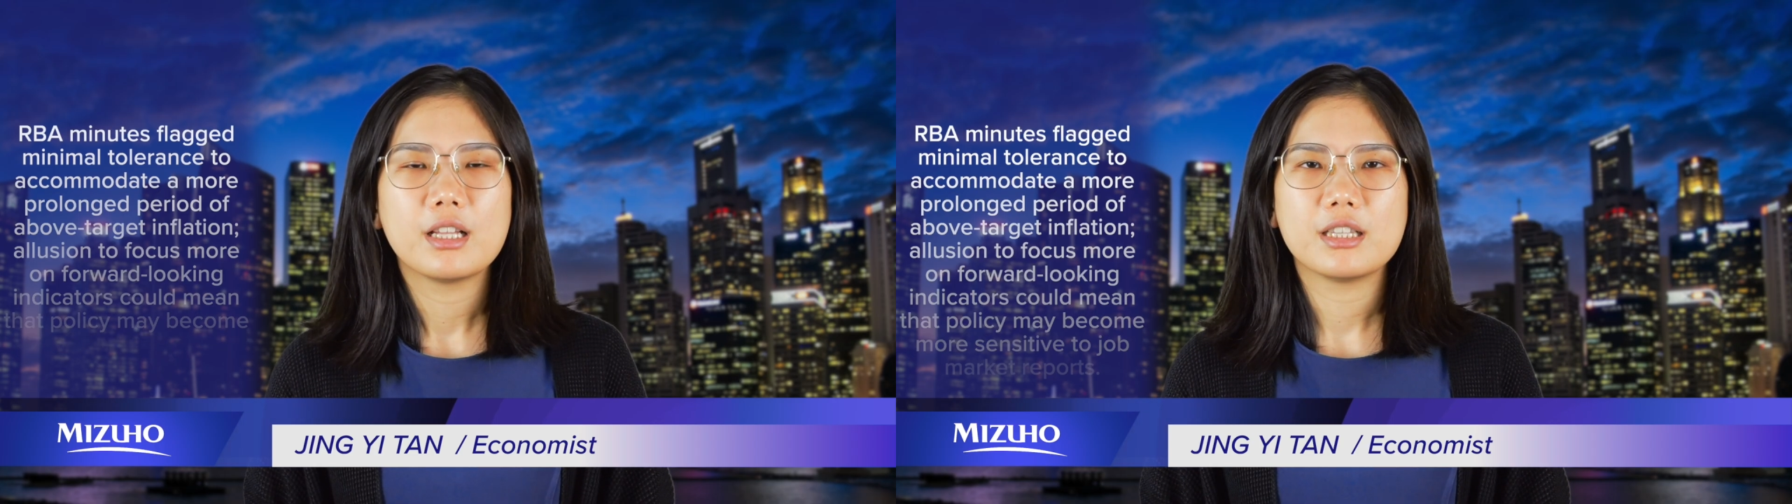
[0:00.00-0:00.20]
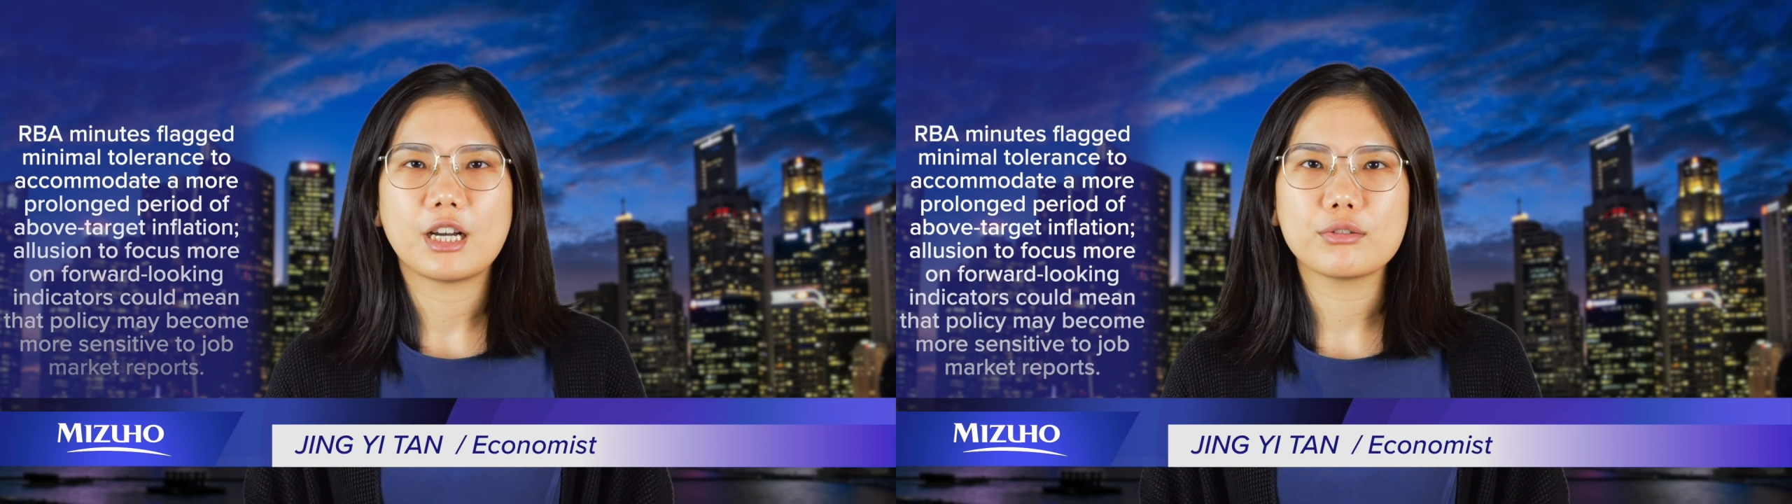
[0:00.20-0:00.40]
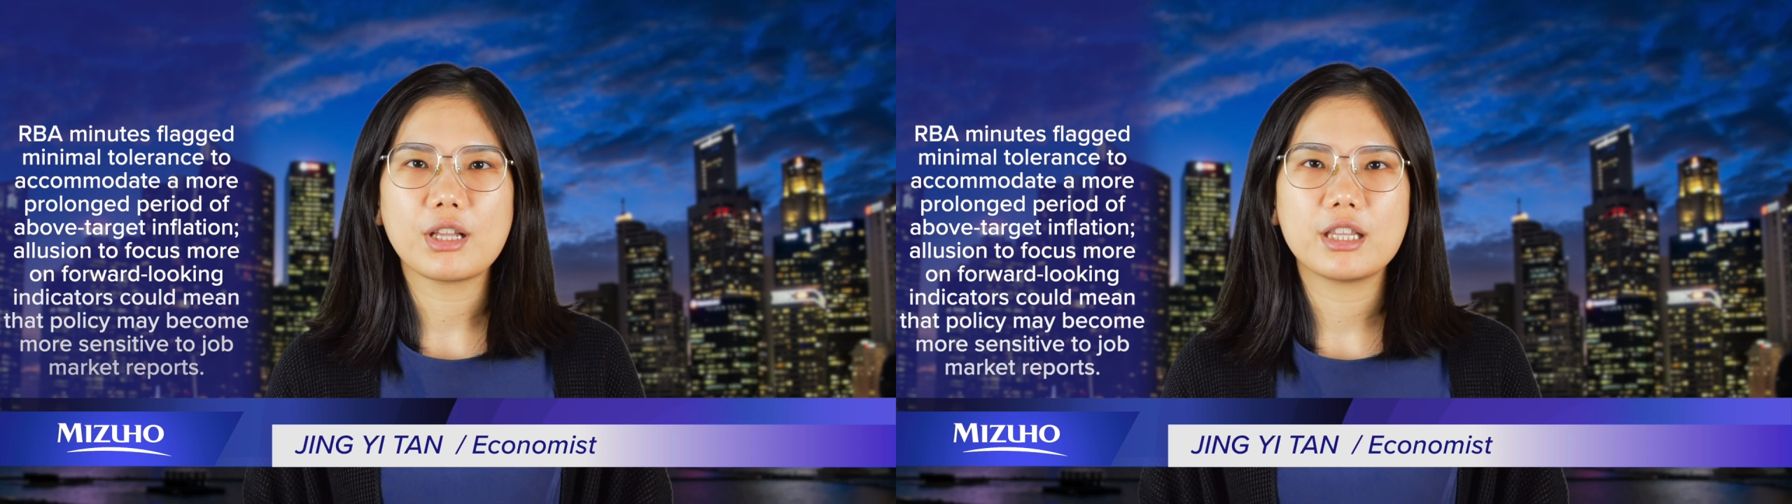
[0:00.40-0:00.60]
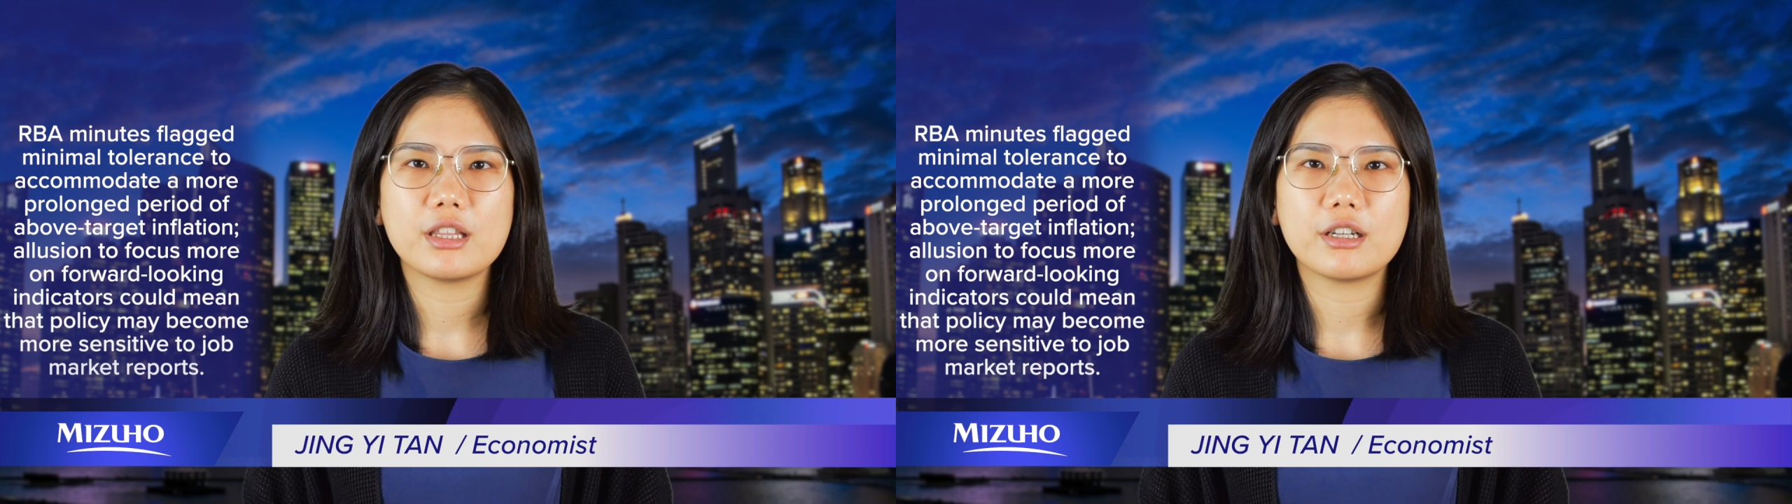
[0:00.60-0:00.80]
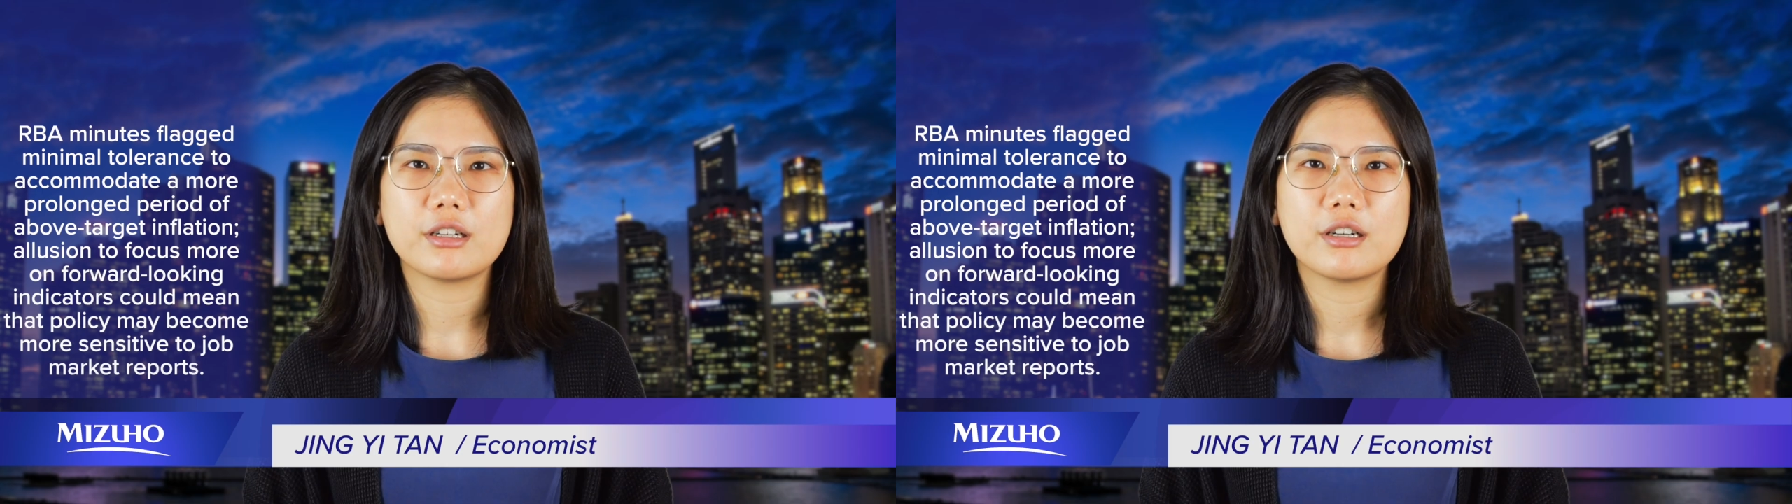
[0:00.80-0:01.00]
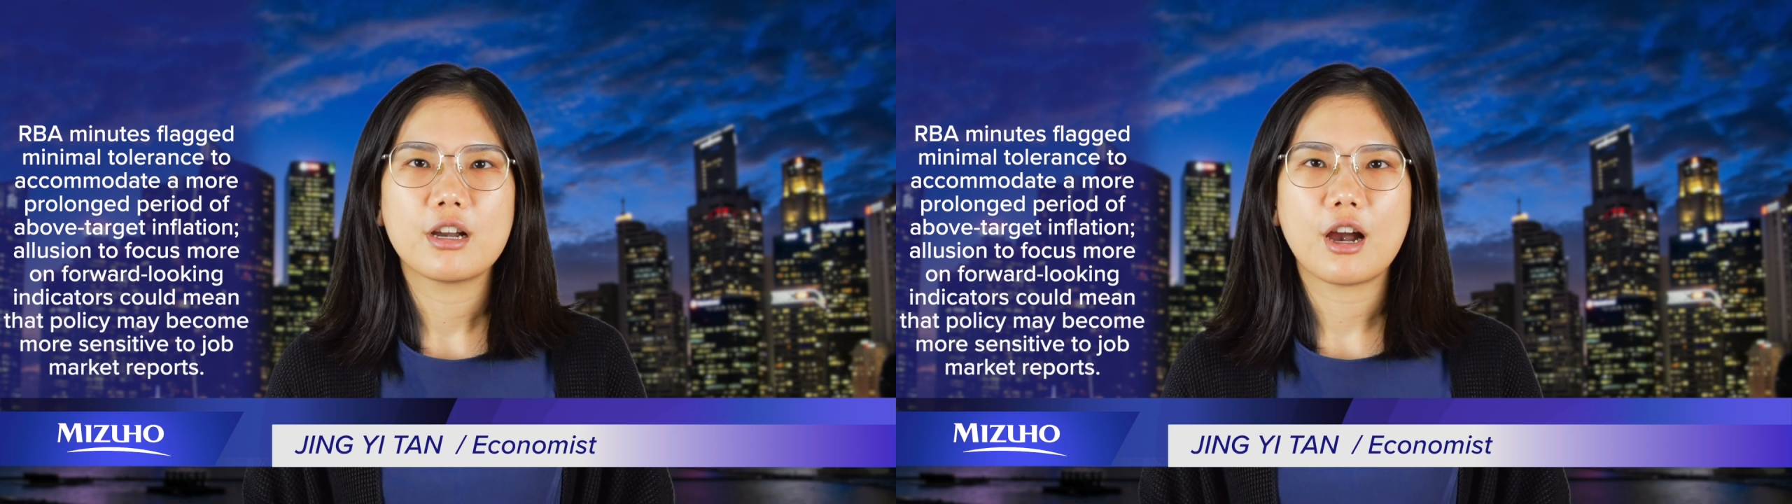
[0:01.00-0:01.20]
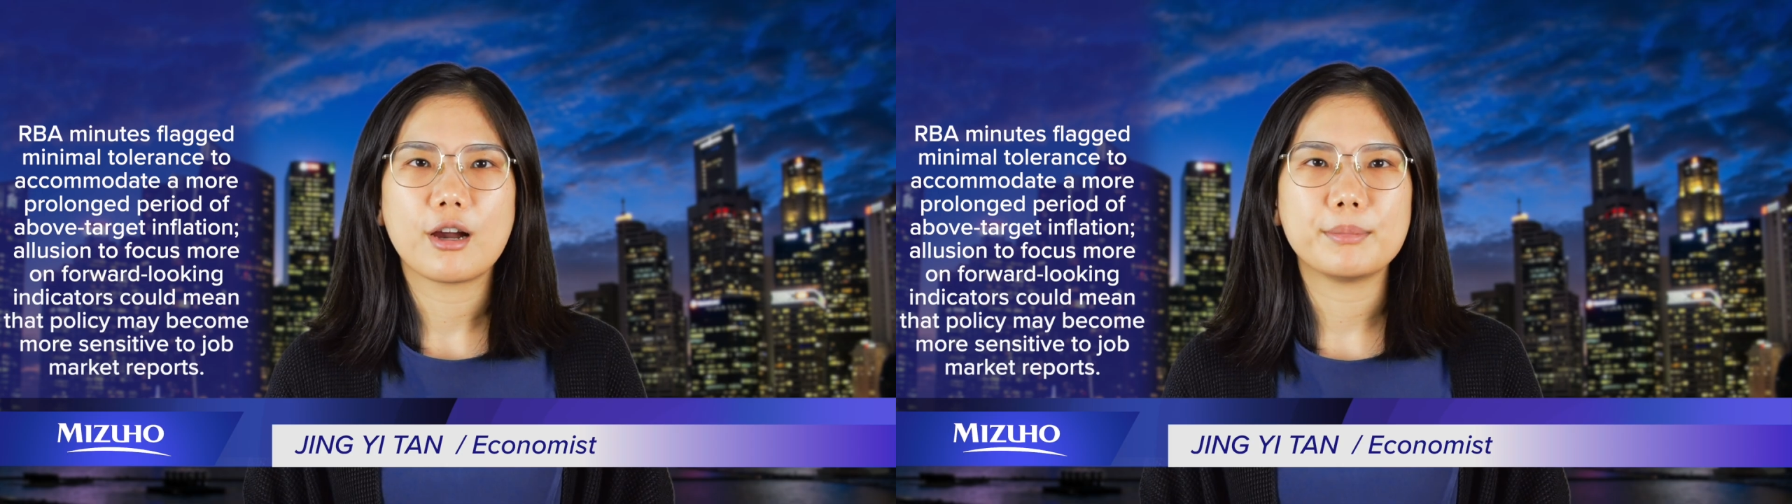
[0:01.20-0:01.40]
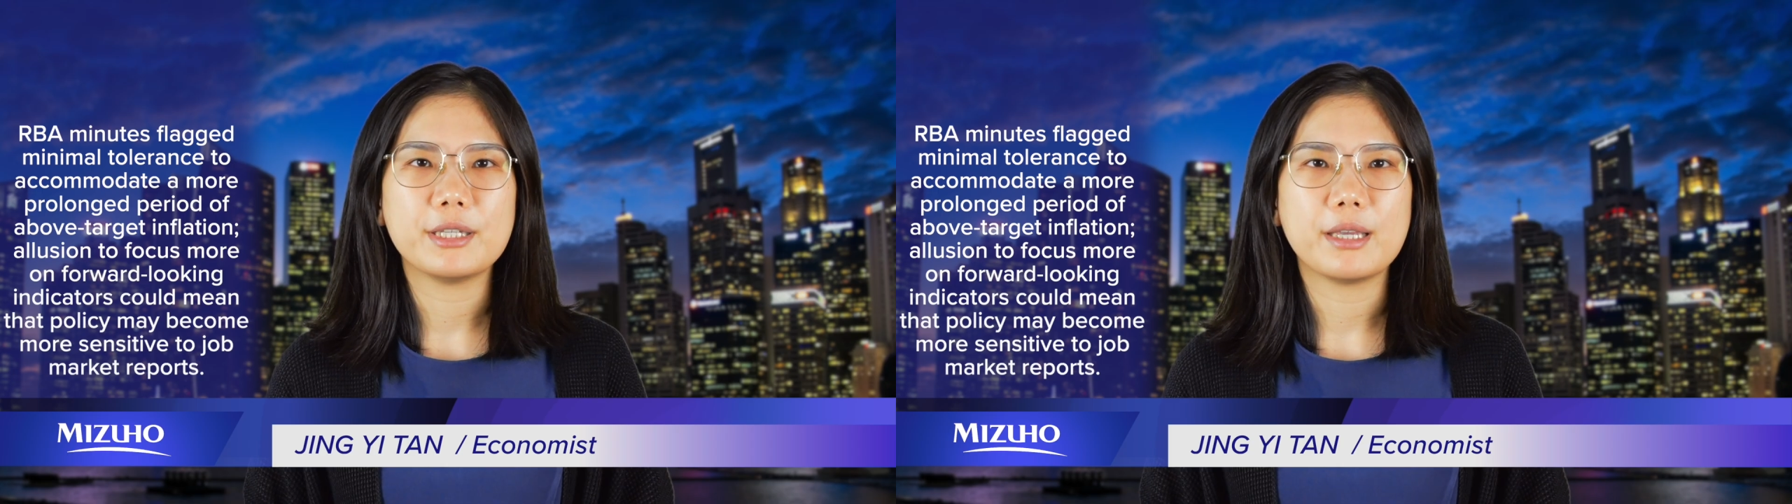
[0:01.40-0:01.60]
Down under,
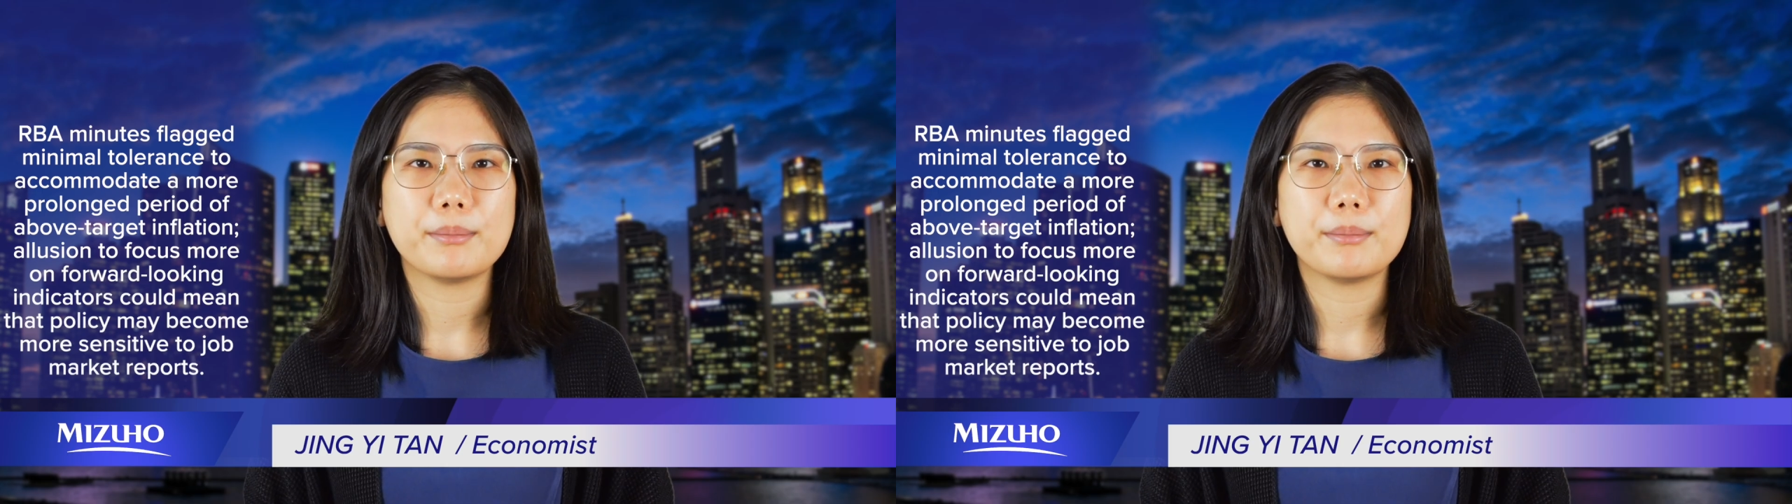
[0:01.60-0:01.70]
RBA